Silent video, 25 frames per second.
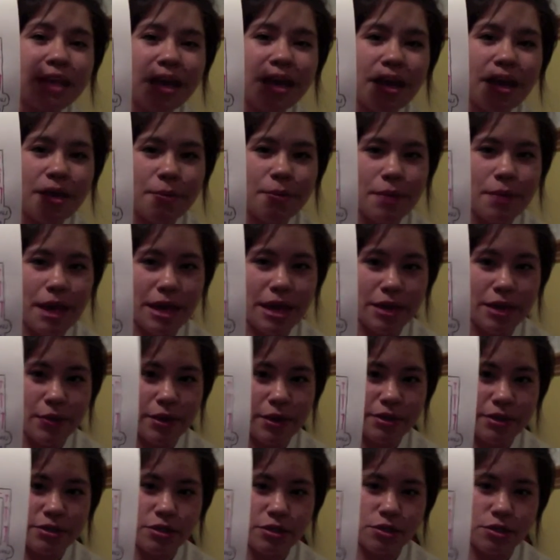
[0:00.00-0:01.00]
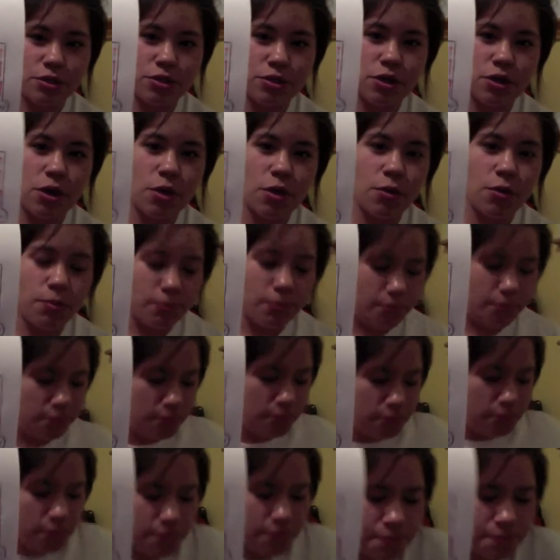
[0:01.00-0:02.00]
But anyways, so
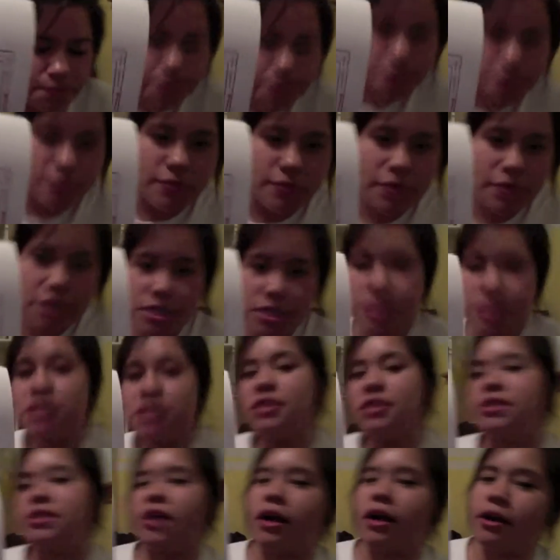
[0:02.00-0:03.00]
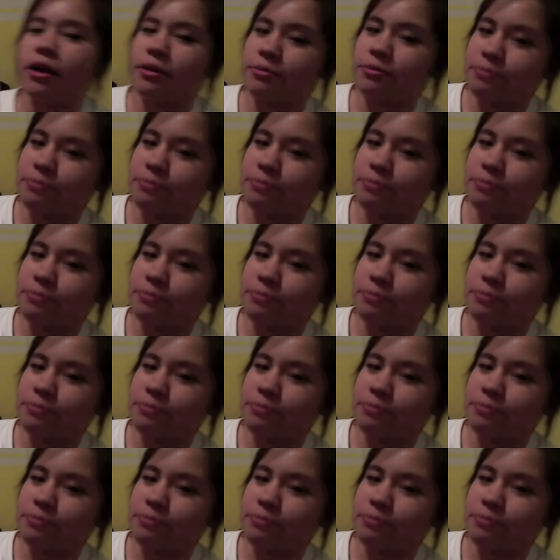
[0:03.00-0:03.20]
just to start,